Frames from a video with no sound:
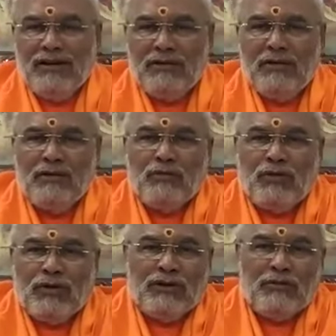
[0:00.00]
You don't
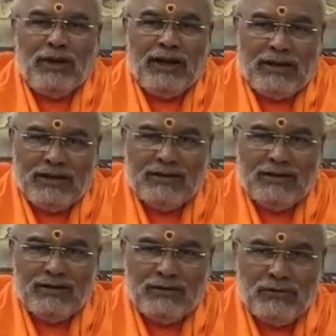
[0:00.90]
bother. Bank
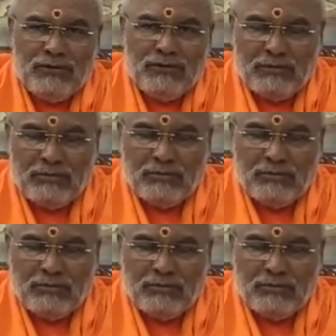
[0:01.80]
is you